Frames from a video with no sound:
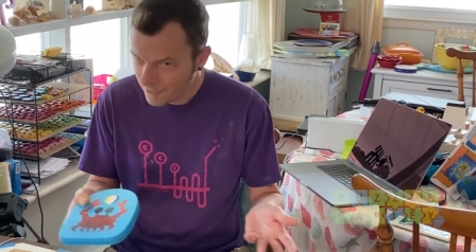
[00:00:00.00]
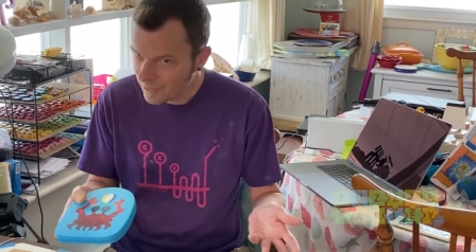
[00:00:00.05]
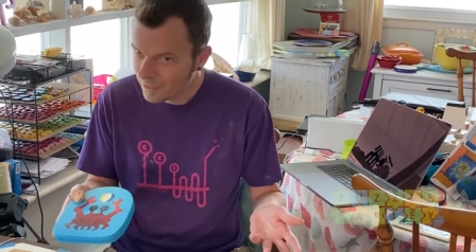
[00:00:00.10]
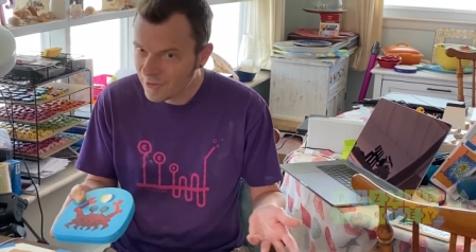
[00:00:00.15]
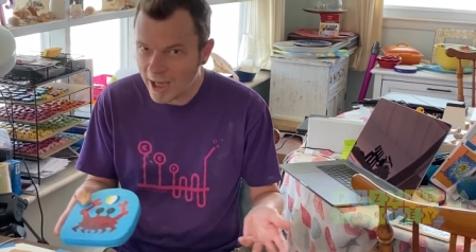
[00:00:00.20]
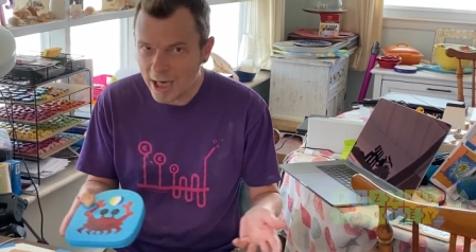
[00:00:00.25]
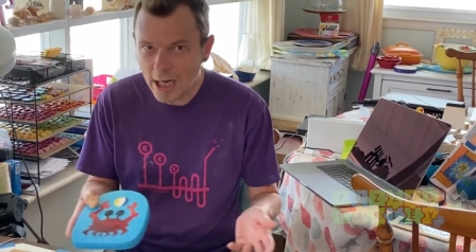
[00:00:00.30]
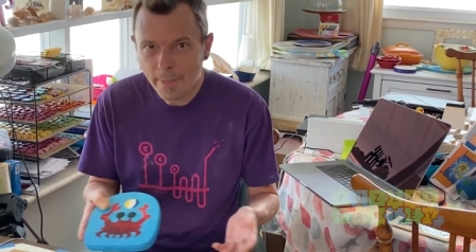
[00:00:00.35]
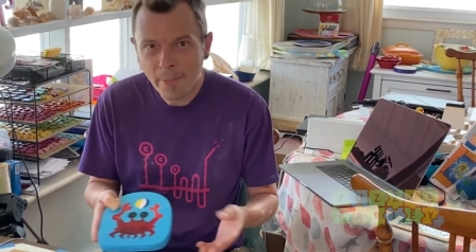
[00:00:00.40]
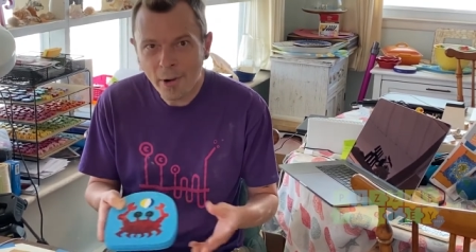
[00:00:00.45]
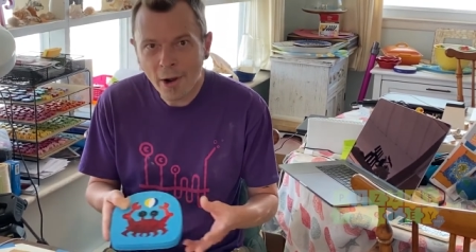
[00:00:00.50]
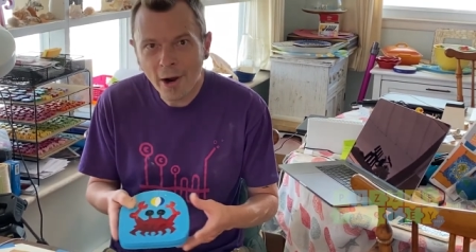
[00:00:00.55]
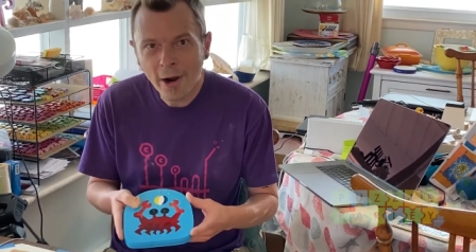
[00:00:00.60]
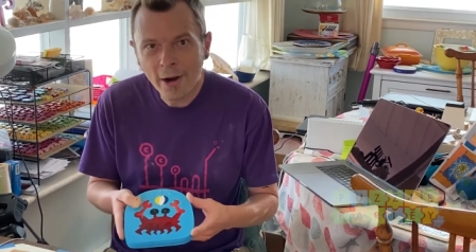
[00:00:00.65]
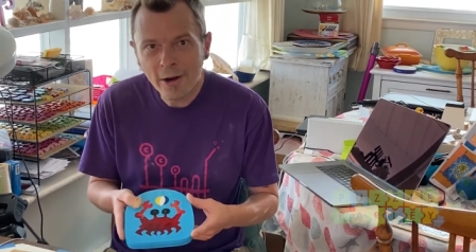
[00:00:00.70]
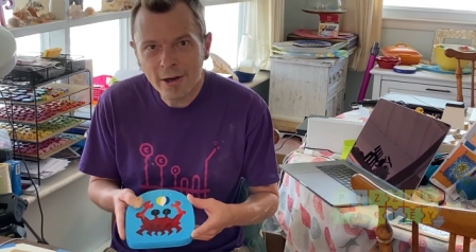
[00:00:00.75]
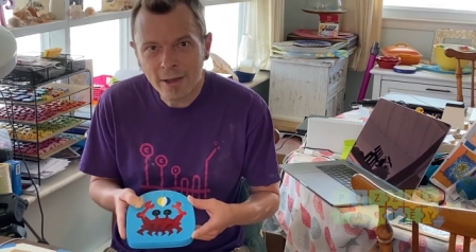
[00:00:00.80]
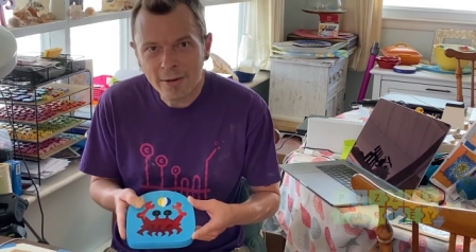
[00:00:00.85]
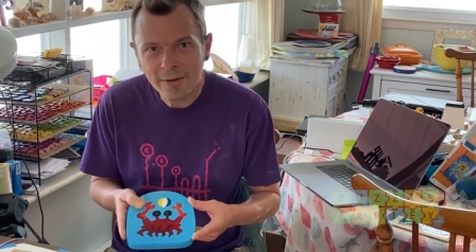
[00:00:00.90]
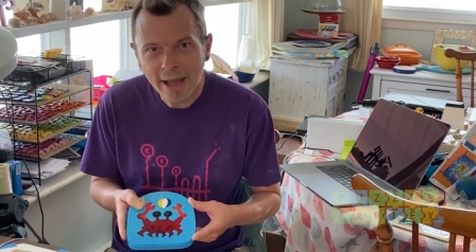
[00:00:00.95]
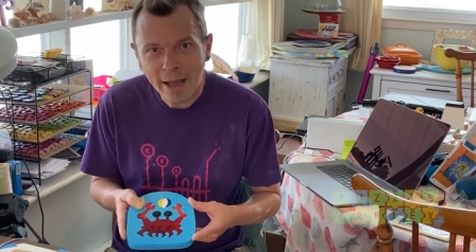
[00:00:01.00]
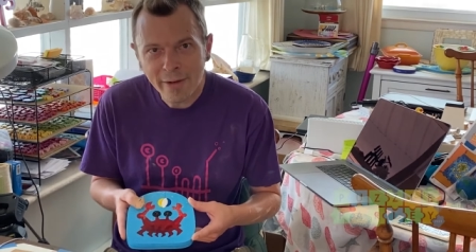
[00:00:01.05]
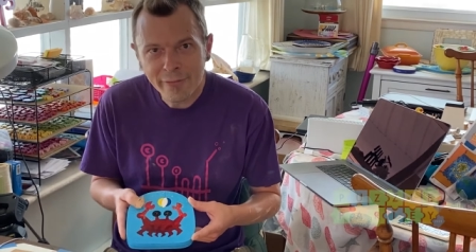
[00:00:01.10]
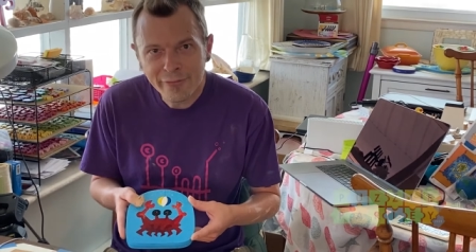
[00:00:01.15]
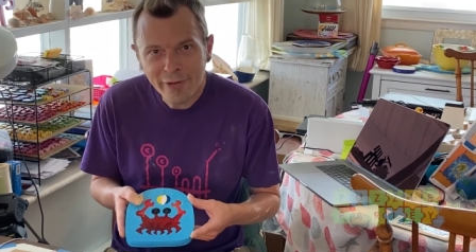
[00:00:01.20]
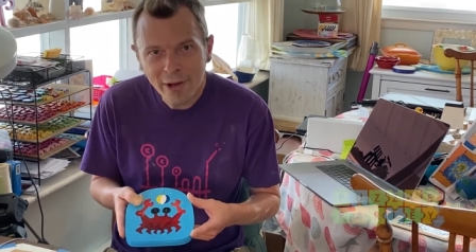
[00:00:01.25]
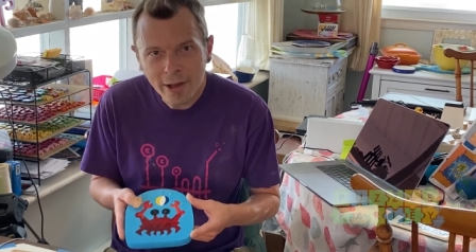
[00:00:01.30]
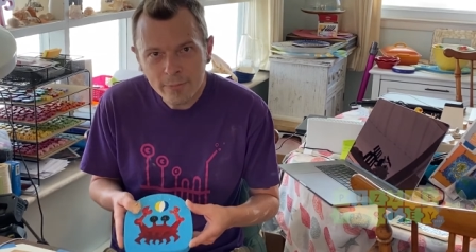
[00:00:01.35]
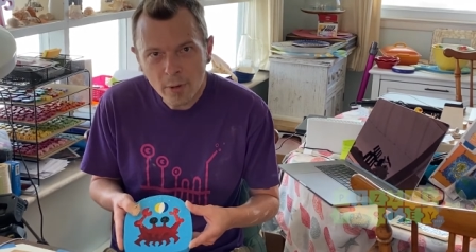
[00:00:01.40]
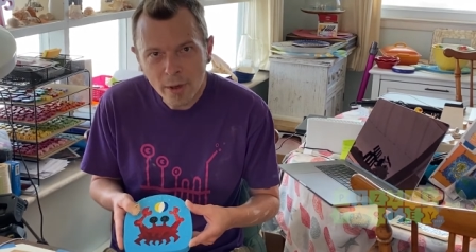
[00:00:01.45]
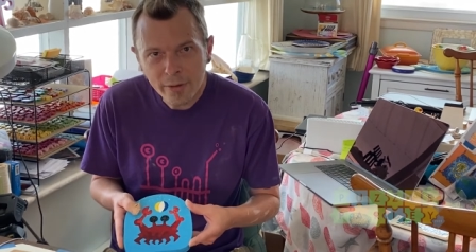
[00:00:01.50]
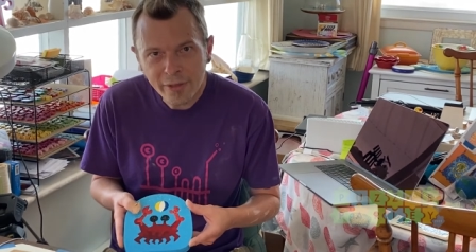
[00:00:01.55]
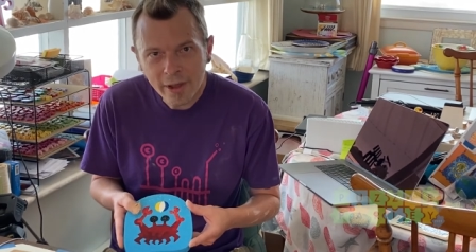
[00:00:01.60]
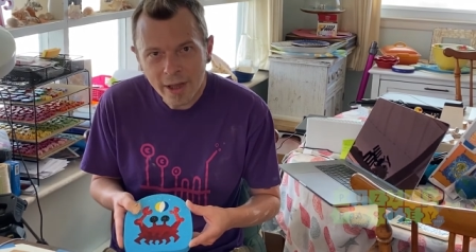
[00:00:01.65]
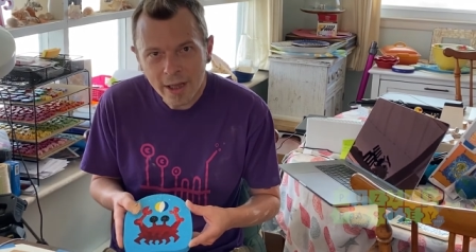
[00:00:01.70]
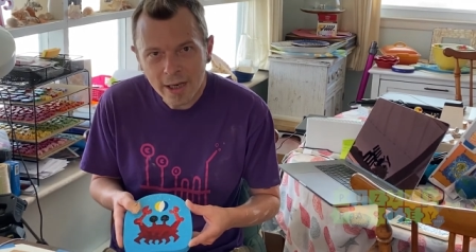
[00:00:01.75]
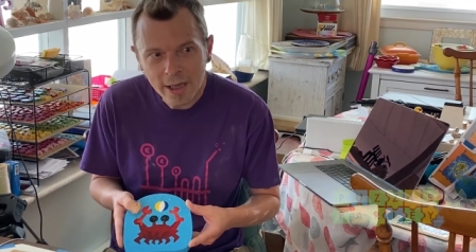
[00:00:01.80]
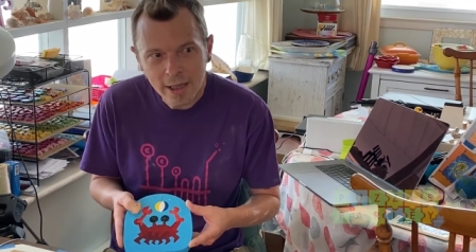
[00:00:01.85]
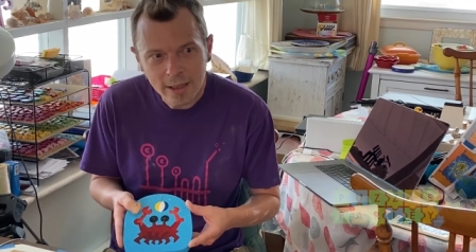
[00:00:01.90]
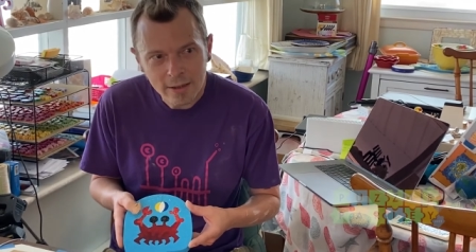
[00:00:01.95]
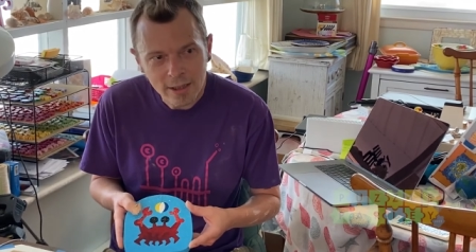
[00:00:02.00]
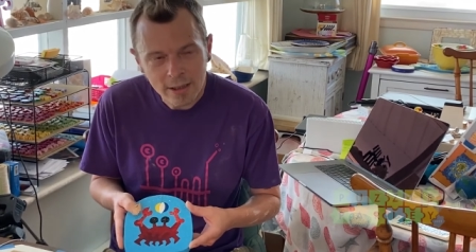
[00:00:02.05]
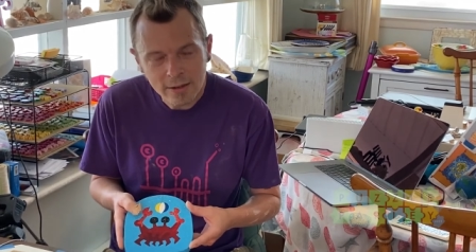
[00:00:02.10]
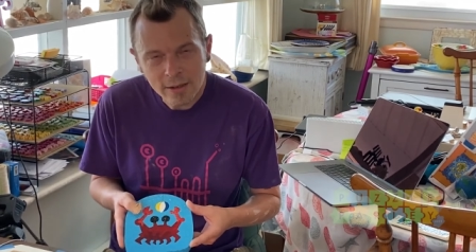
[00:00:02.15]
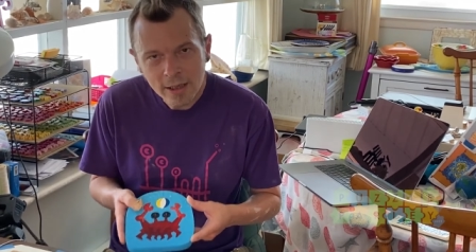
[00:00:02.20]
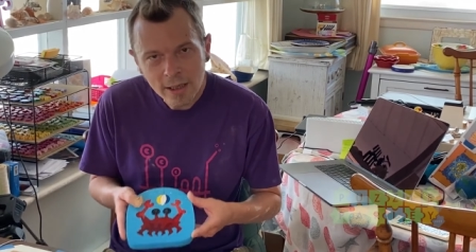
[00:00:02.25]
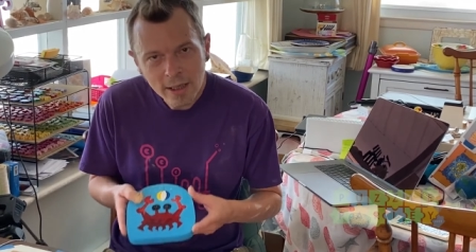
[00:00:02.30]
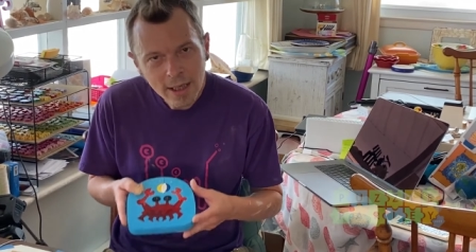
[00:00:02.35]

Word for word: take apart and have fun with it and